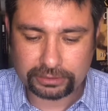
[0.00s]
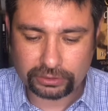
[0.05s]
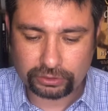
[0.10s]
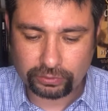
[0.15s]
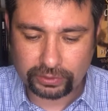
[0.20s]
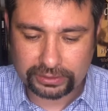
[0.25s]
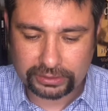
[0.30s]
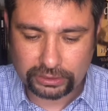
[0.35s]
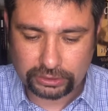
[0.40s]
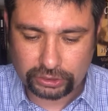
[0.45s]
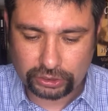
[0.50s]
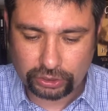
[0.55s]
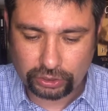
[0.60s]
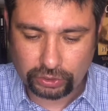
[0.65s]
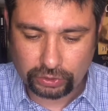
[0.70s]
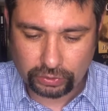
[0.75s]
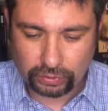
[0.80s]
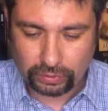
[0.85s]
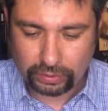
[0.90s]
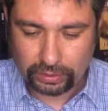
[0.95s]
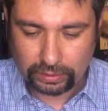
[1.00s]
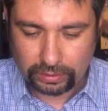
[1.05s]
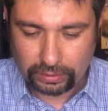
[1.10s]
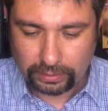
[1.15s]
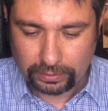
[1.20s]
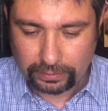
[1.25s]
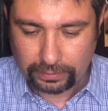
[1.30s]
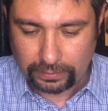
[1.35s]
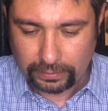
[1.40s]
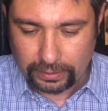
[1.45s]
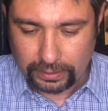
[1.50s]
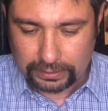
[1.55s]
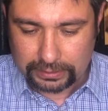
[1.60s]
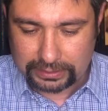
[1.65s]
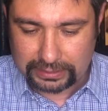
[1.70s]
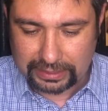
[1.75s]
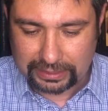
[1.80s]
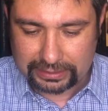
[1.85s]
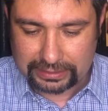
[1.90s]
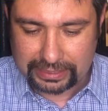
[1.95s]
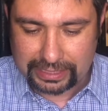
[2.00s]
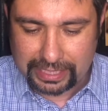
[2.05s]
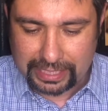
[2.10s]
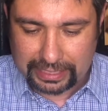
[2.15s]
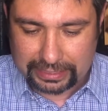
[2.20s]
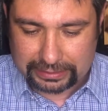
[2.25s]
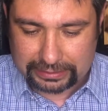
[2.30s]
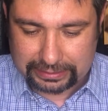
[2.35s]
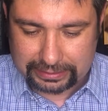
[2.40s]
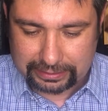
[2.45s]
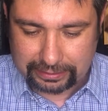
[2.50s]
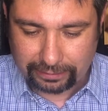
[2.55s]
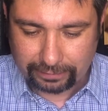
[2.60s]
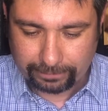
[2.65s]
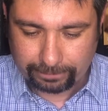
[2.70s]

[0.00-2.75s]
22 says this